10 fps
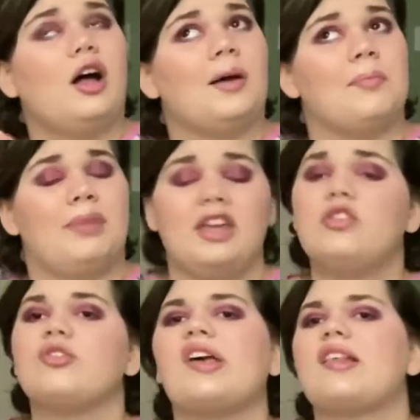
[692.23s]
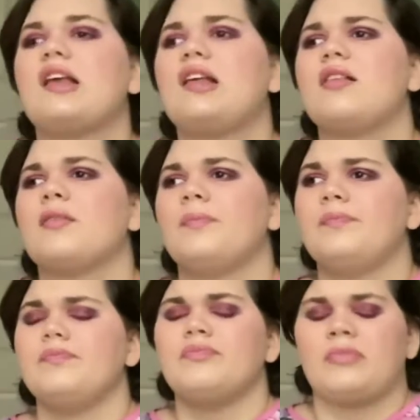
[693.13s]
peach fuzzies
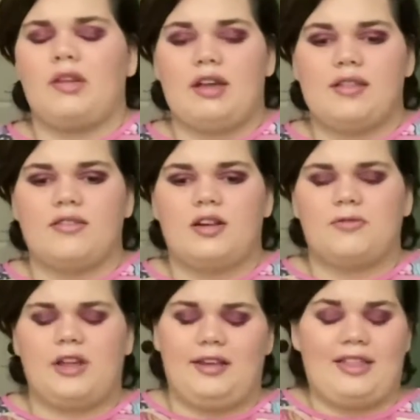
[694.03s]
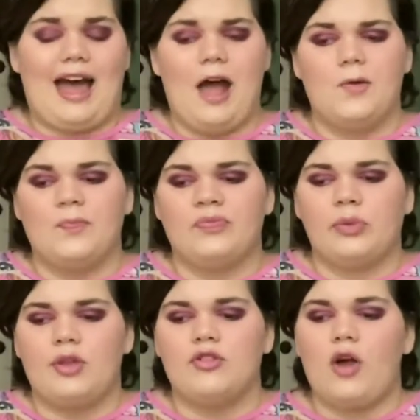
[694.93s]
and stuff like that.
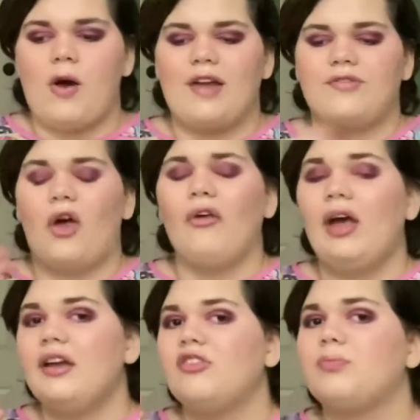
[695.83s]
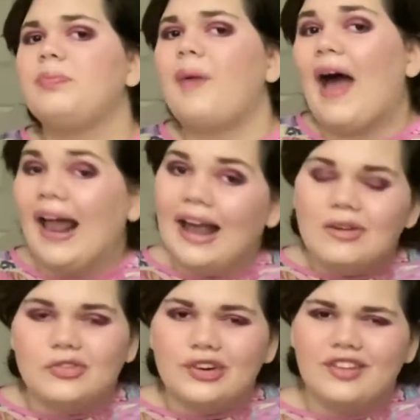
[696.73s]
So I felt kind of bad at
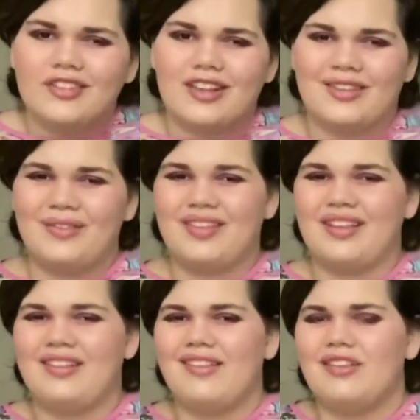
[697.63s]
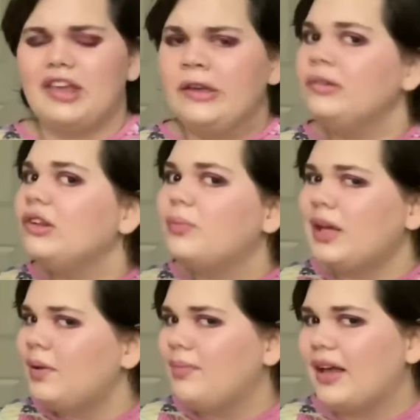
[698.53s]
first because it was like this cute little
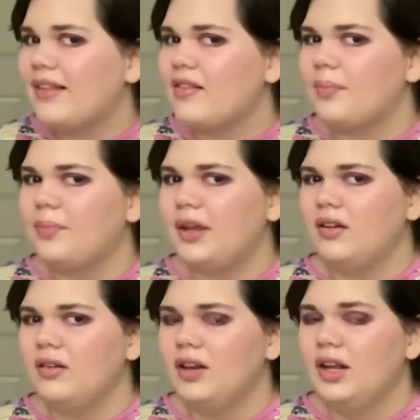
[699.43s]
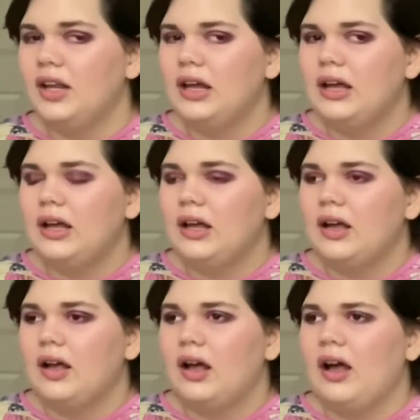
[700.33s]
baby mice, but
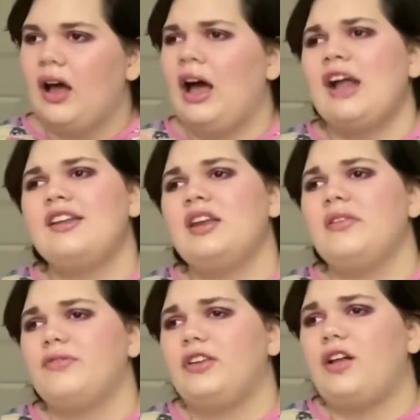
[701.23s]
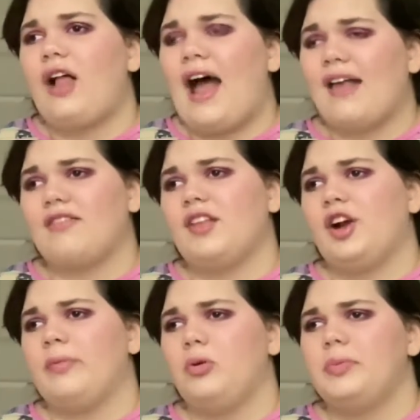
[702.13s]
I didn't feel as
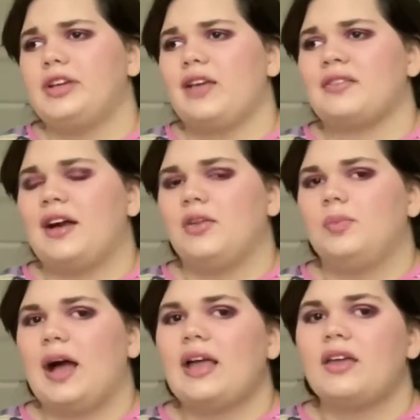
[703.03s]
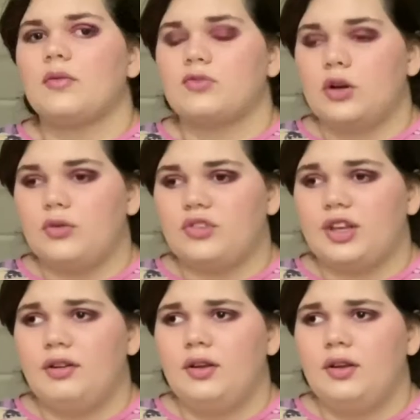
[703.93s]
terrible because I was buying it frozen